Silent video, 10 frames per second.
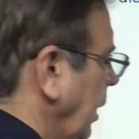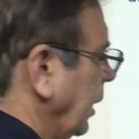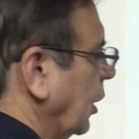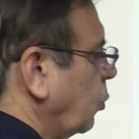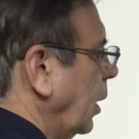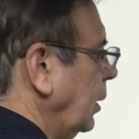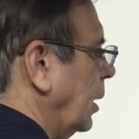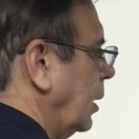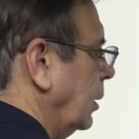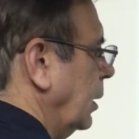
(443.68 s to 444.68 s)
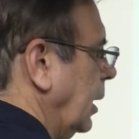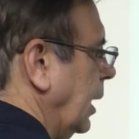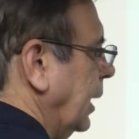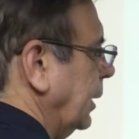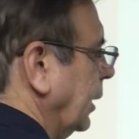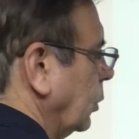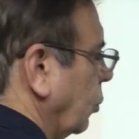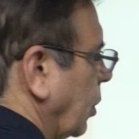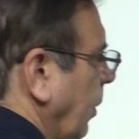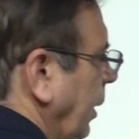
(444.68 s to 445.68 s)
In this one, 8
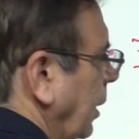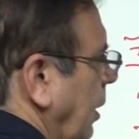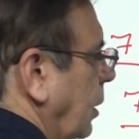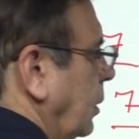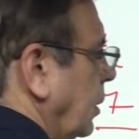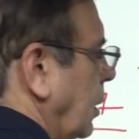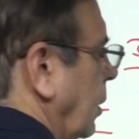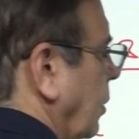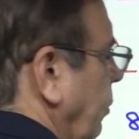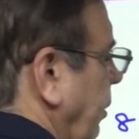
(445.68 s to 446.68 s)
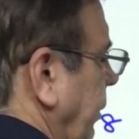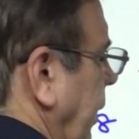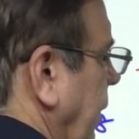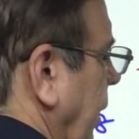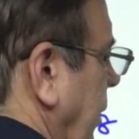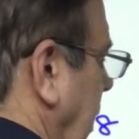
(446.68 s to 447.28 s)
into 7, 56